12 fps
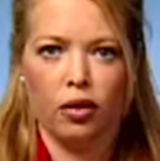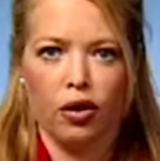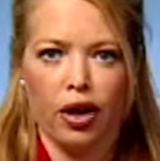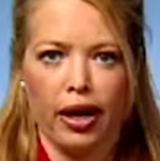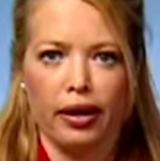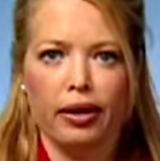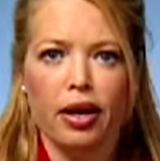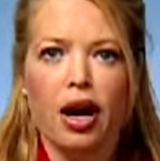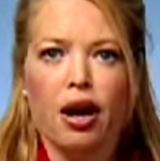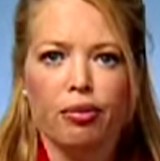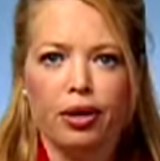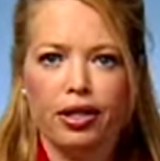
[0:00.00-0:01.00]
Okay.
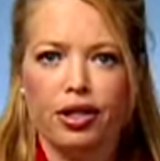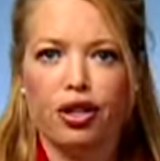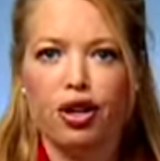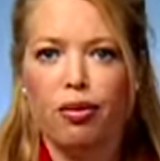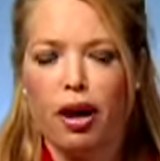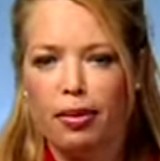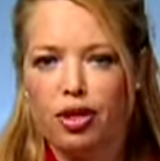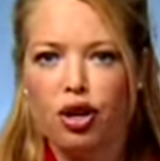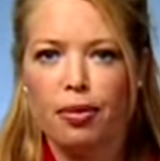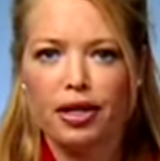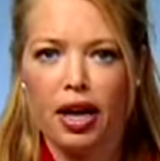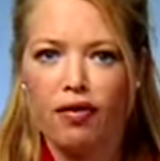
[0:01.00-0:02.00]
President Obama is
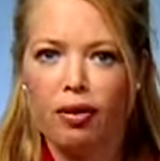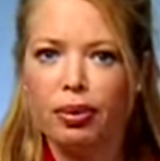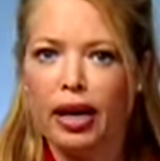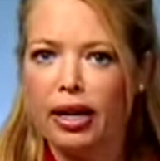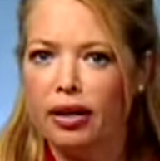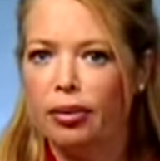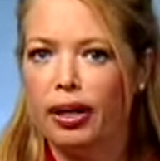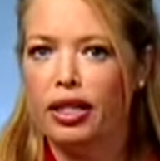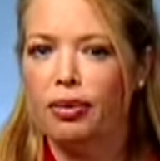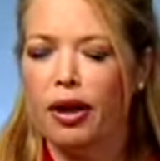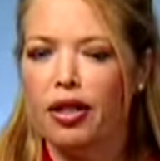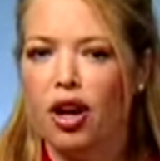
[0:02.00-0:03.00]
hoping to have a plan in place
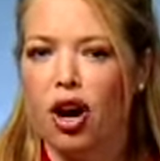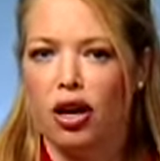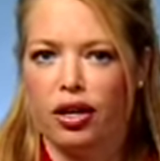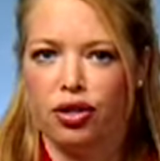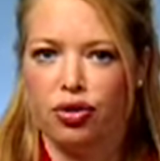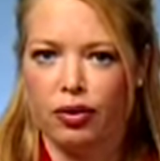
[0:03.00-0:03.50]
by the August